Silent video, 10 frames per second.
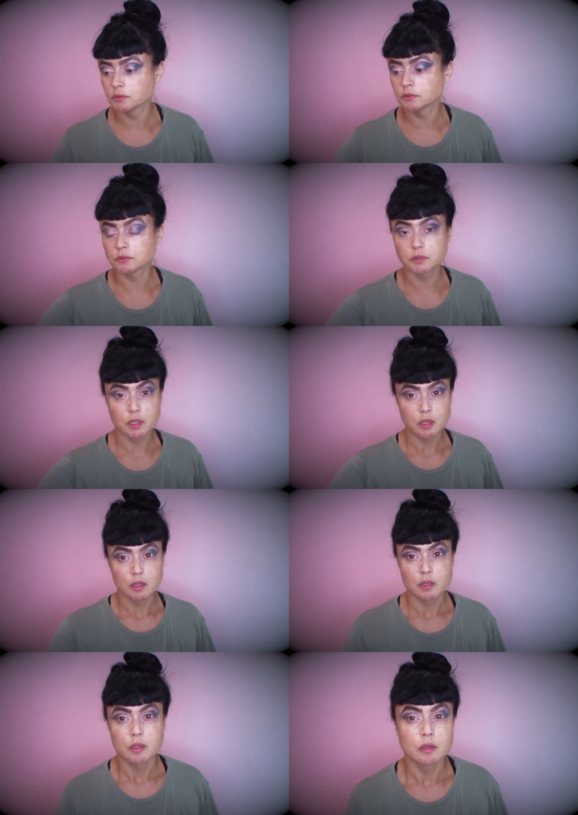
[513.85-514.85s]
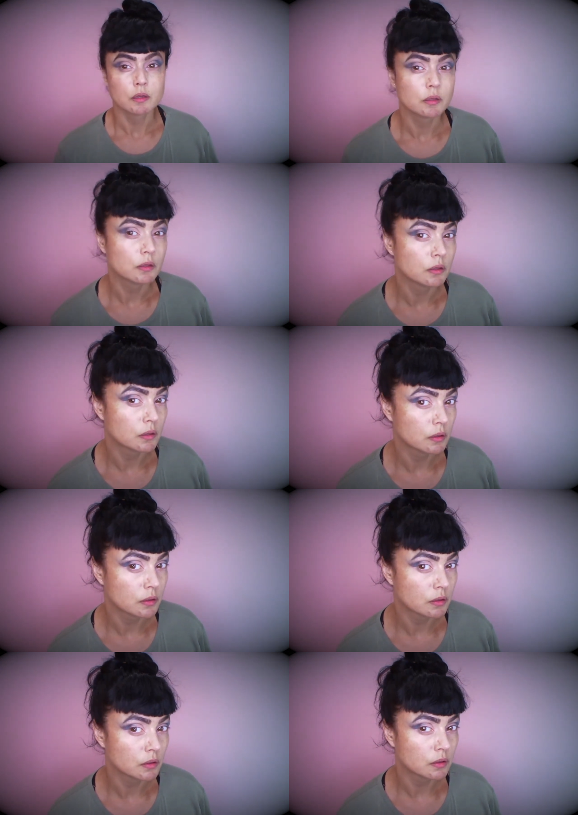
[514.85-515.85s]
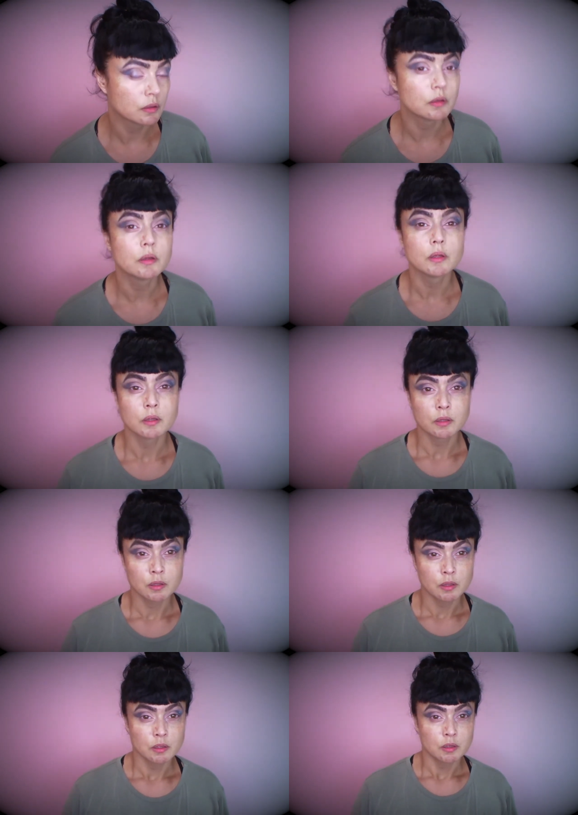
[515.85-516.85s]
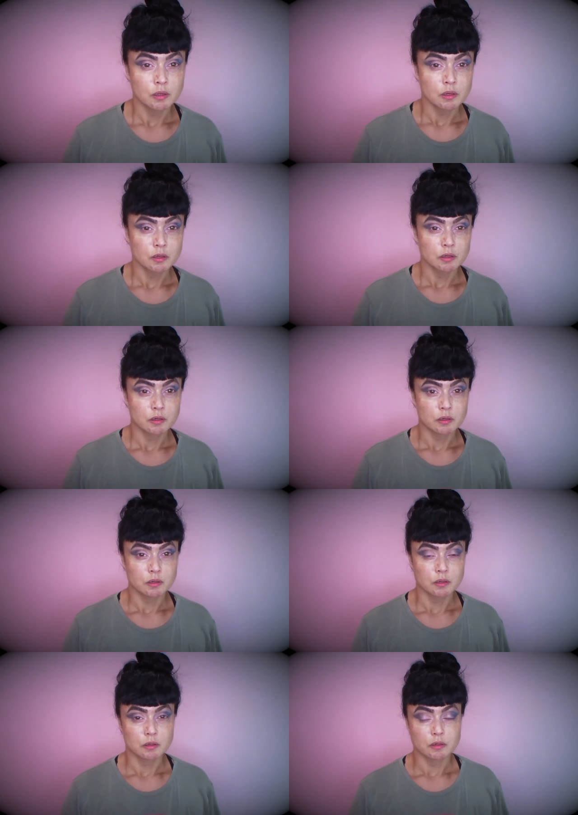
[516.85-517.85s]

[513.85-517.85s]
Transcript: (silence)